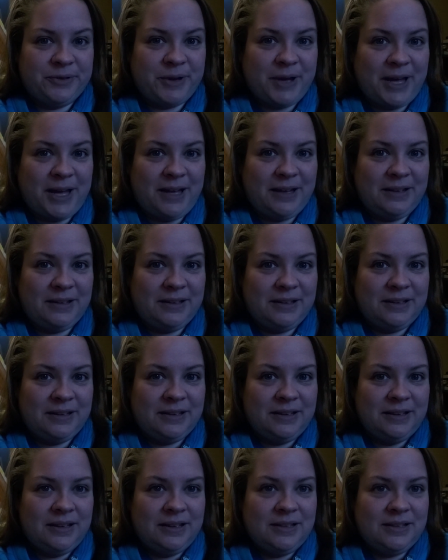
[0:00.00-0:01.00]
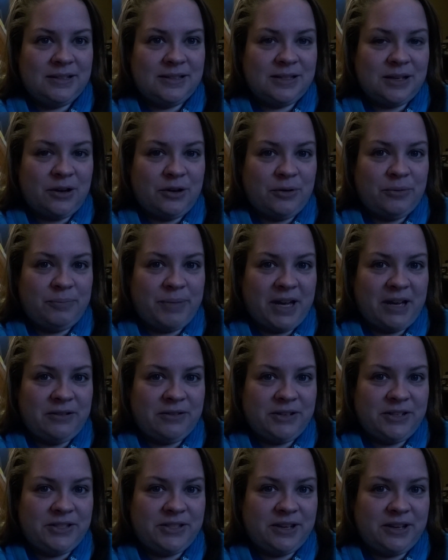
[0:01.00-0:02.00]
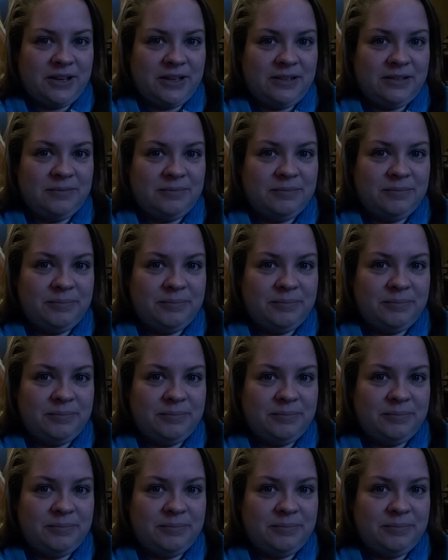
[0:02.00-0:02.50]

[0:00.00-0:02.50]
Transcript: Okay? So boundaries good.